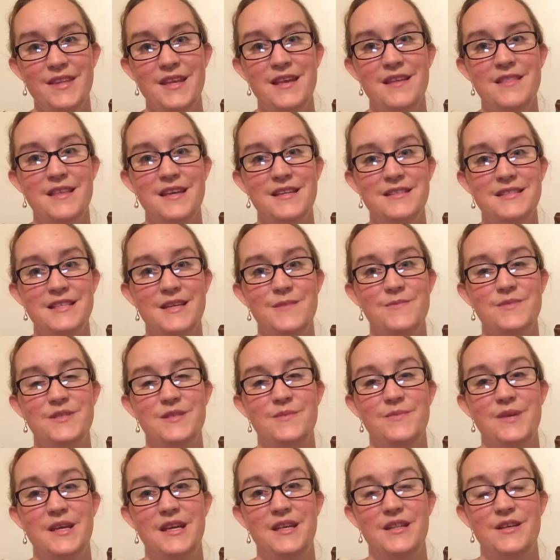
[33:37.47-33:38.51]
And that seems
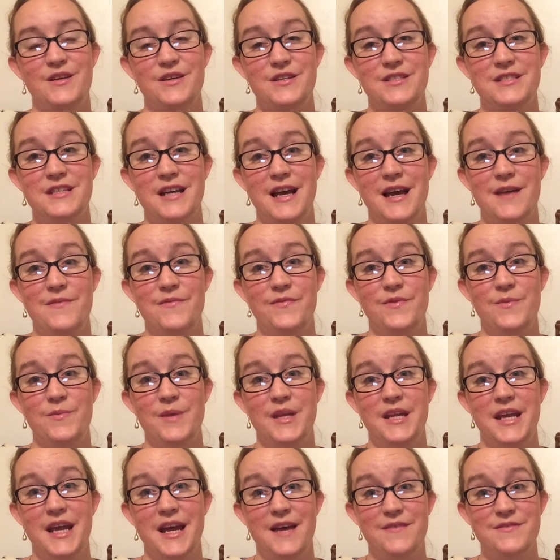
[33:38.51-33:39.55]
to be the good time for
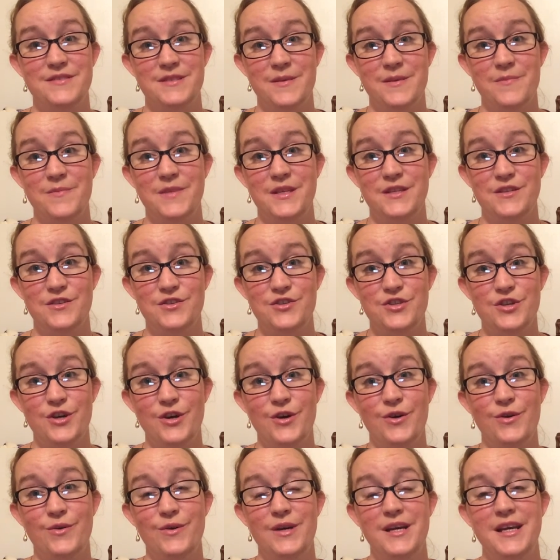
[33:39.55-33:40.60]
me to have something to
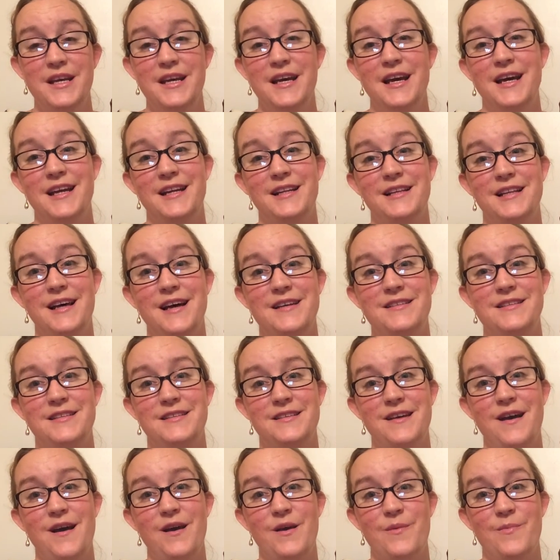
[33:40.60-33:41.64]
show and a lot to
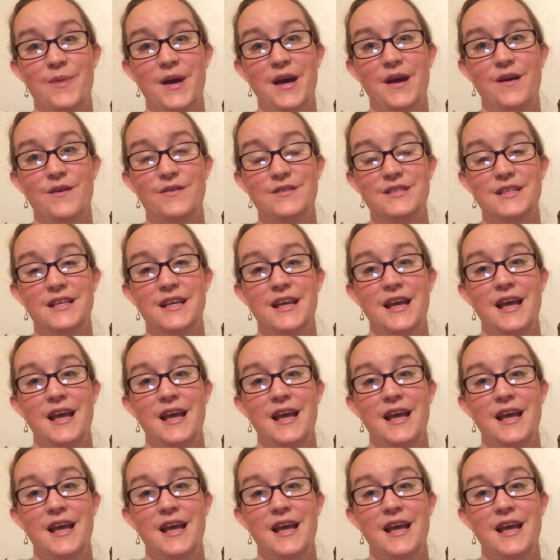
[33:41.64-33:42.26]
talk about.